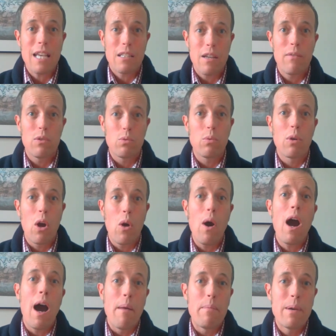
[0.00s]
levels will go
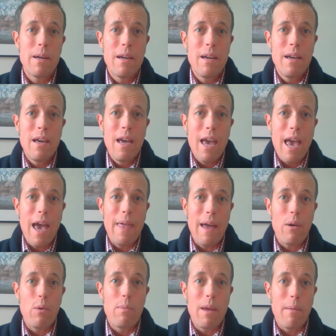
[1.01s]
up, and
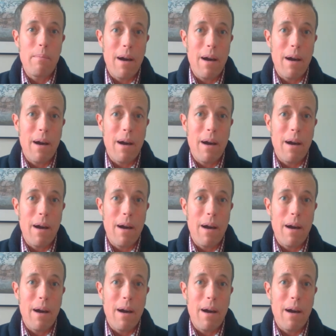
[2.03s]
that will be a